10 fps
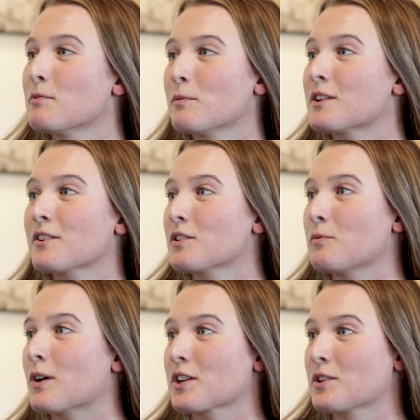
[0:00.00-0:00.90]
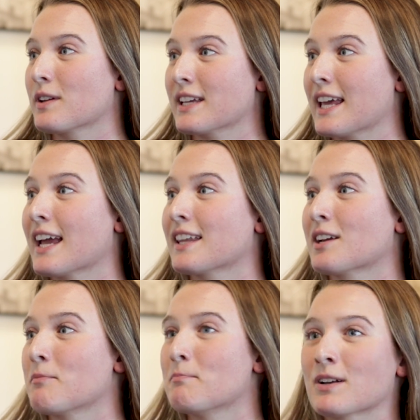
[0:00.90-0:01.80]
But when you're in the water, you like can't
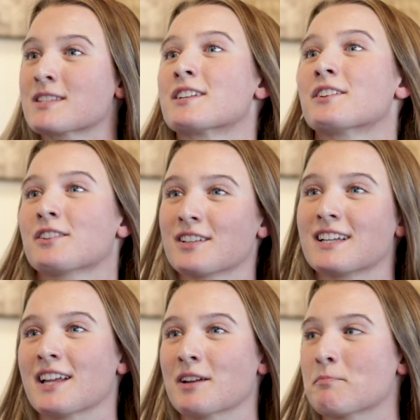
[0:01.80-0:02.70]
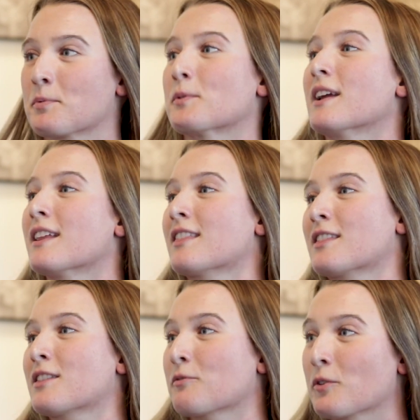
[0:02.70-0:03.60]
like muscularly like breathe
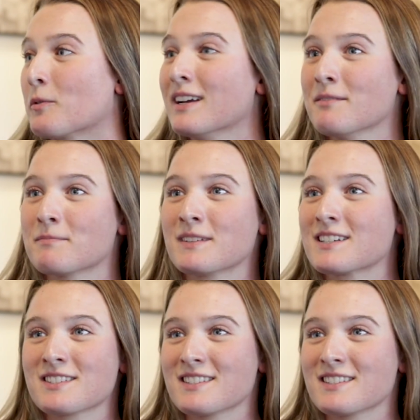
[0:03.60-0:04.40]
through it because